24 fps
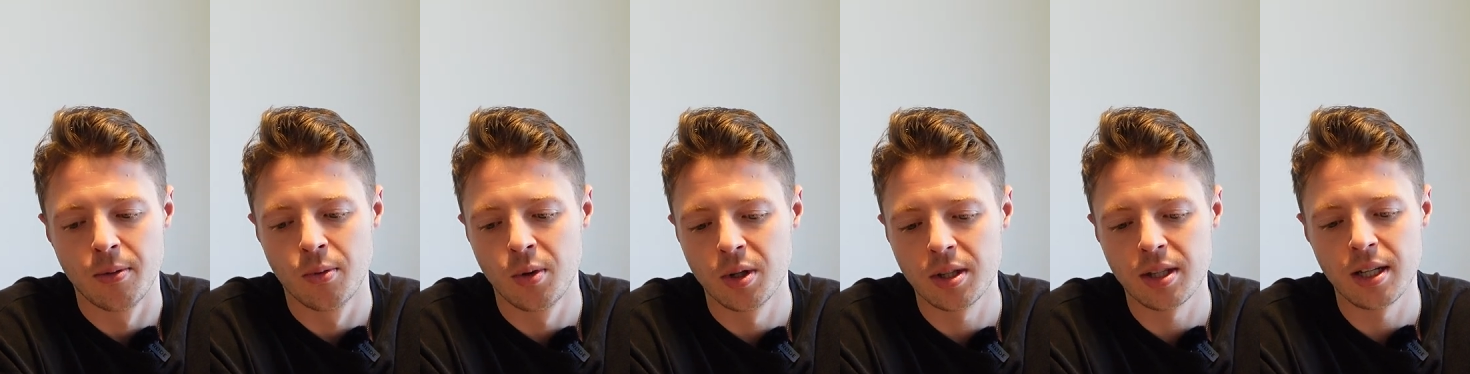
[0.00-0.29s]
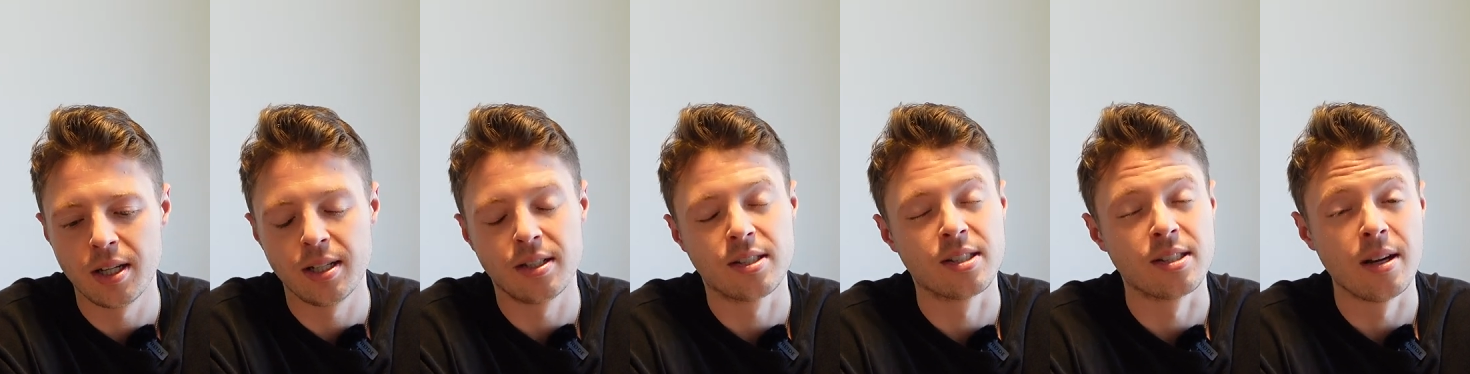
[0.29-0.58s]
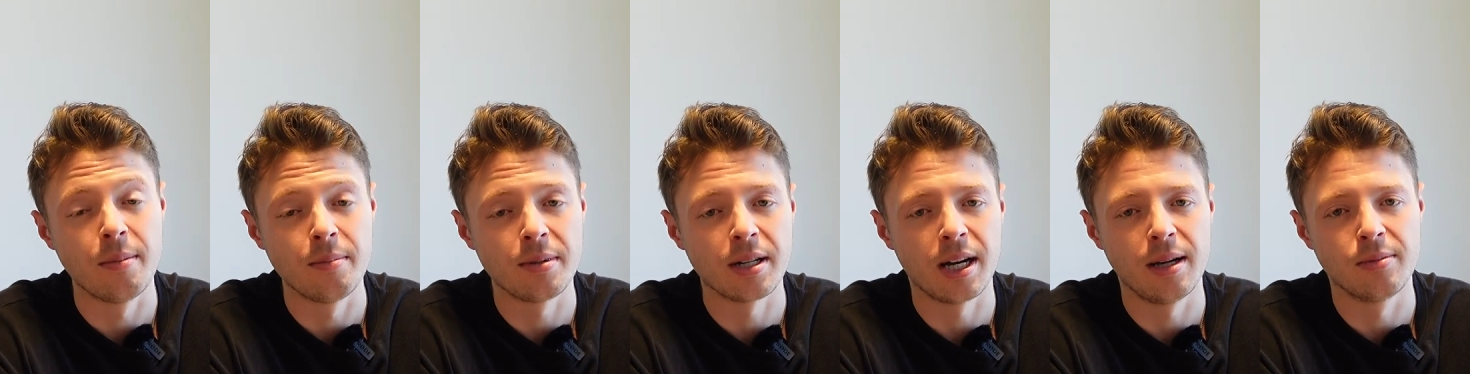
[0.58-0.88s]
What they
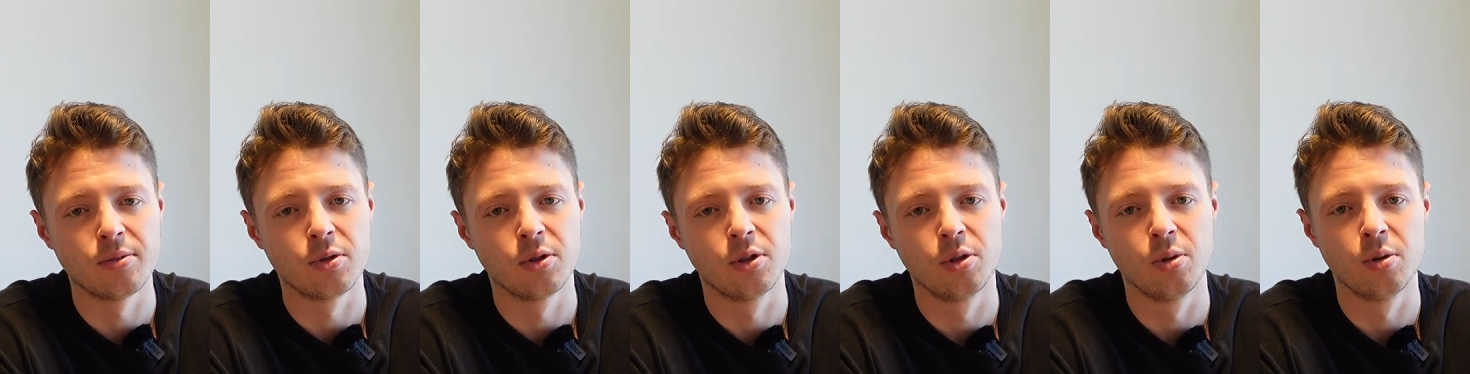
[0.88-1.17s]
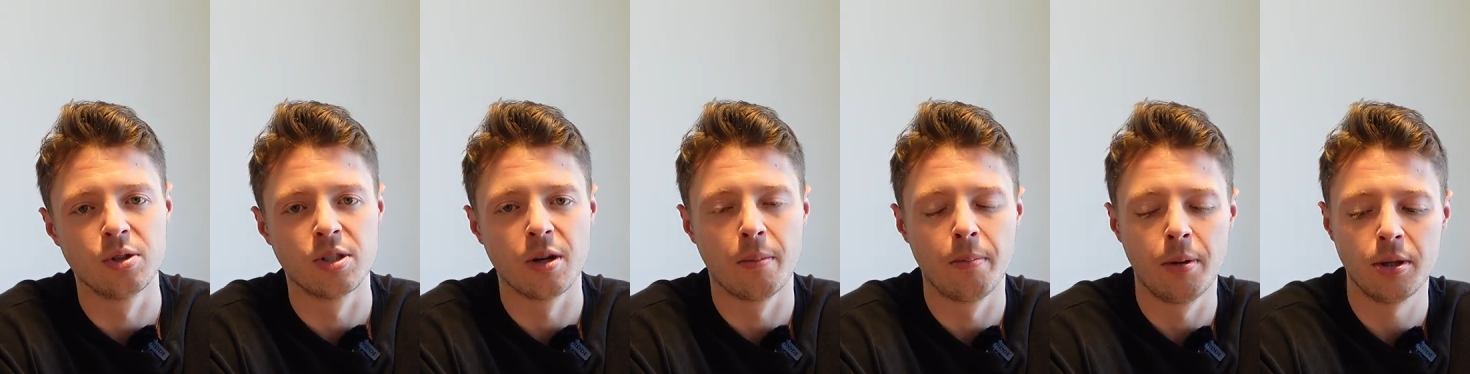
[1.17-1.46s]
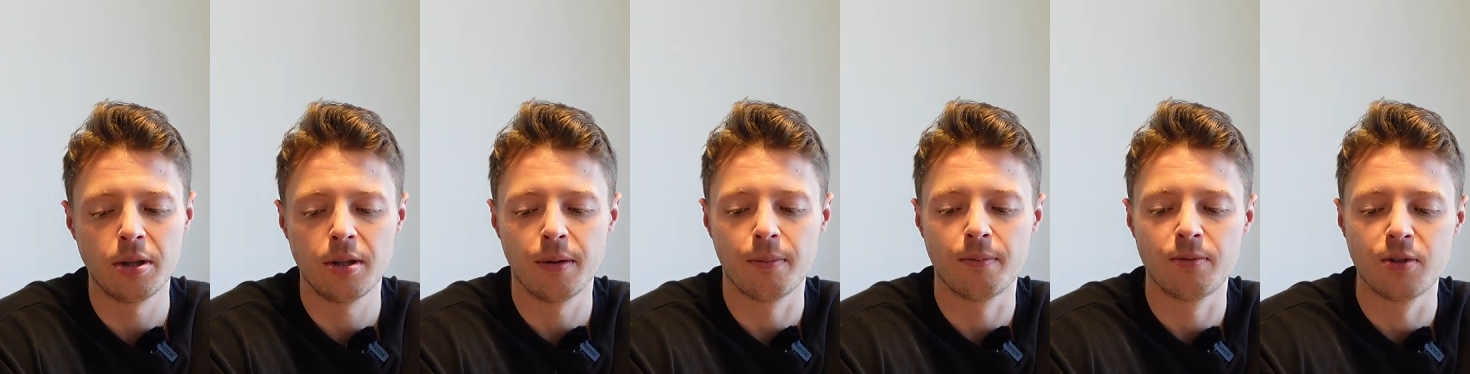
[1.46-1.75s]
sometimes will do is they'll
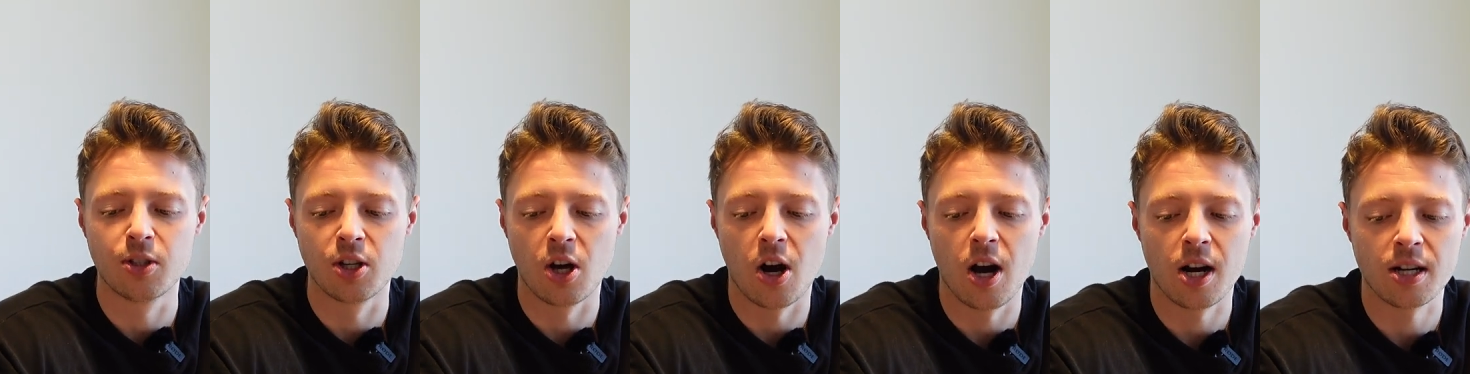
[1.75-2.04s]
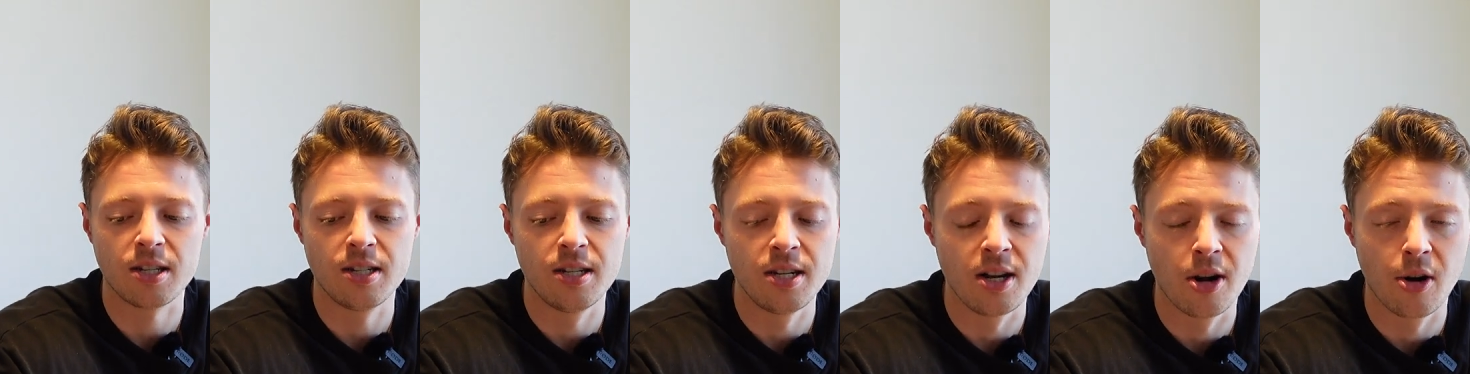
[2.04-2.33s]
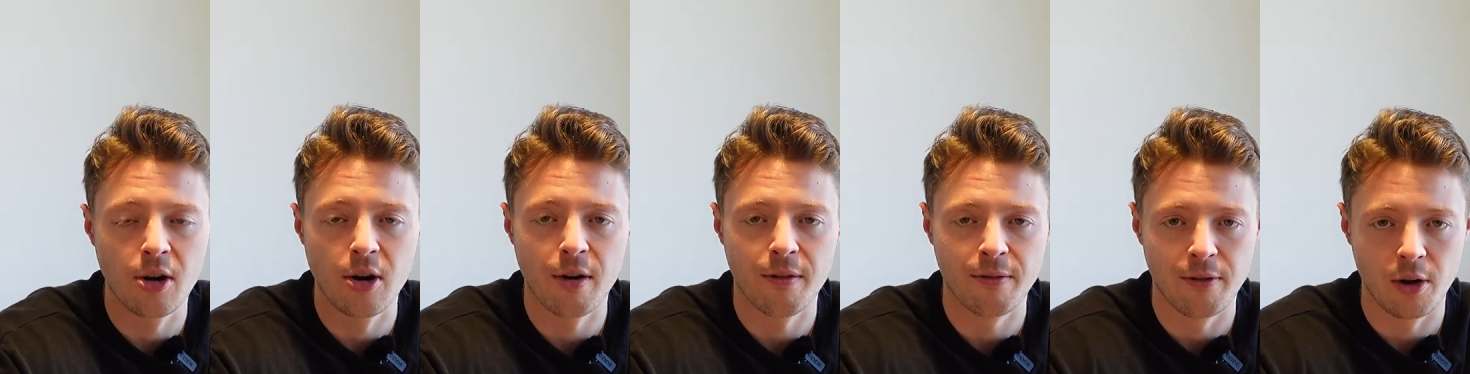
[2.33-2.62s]
put the socks
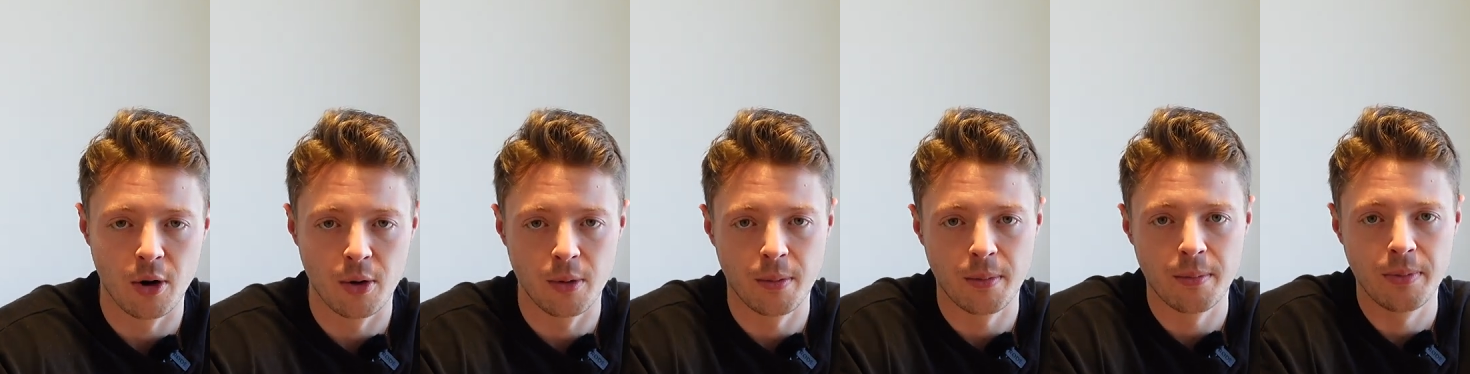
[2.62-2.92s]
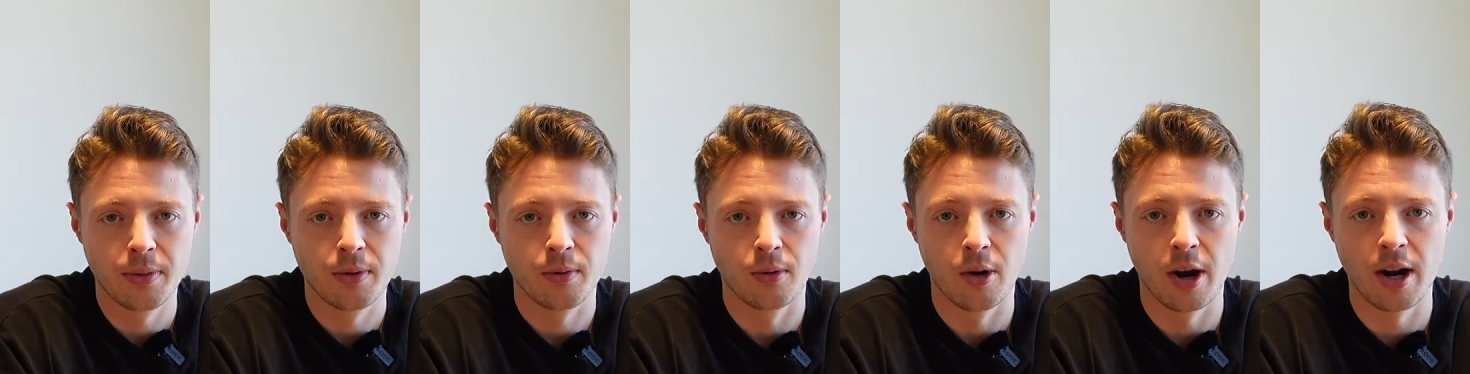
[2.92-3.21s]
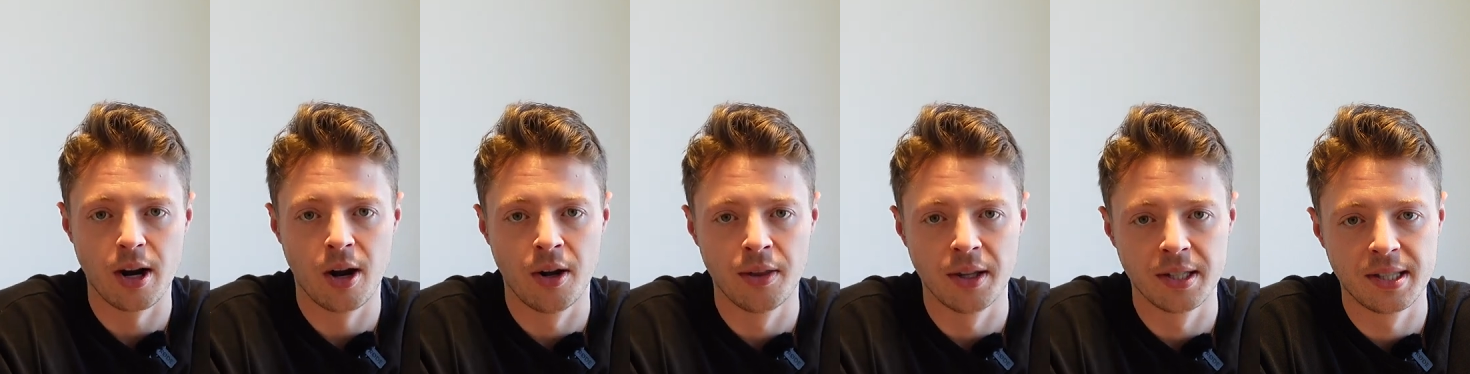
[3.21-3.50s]
near your phone,
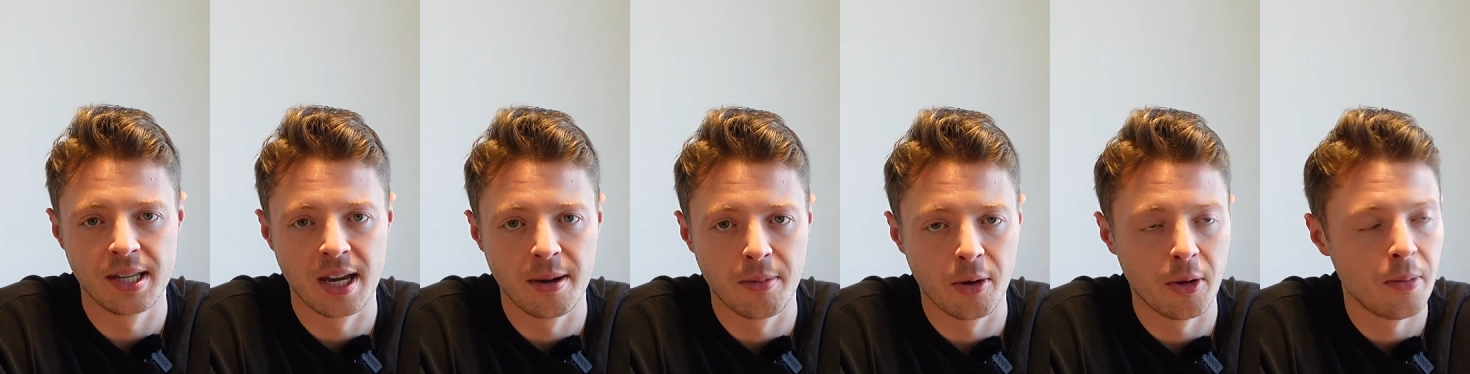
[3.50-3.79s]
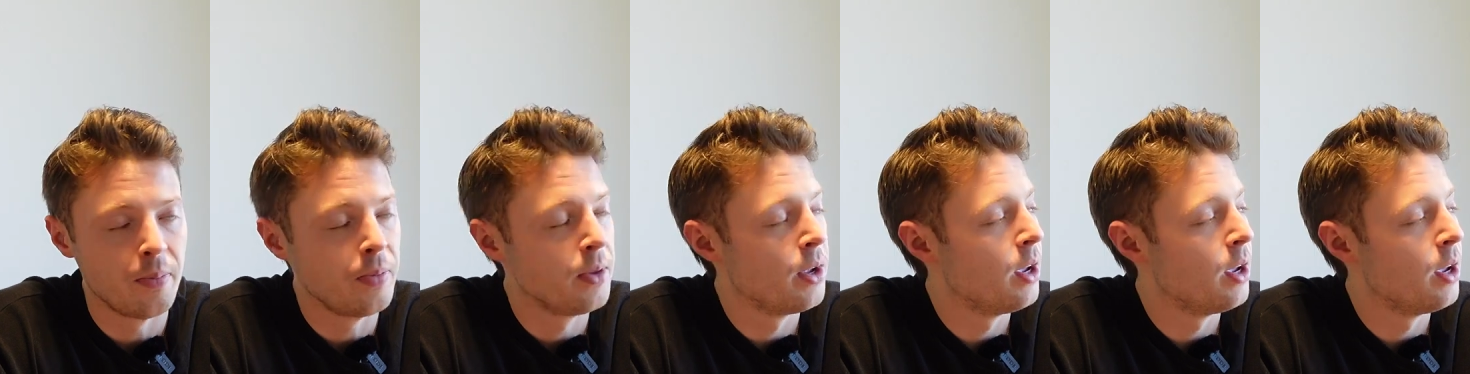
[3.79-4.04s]
right, on the table.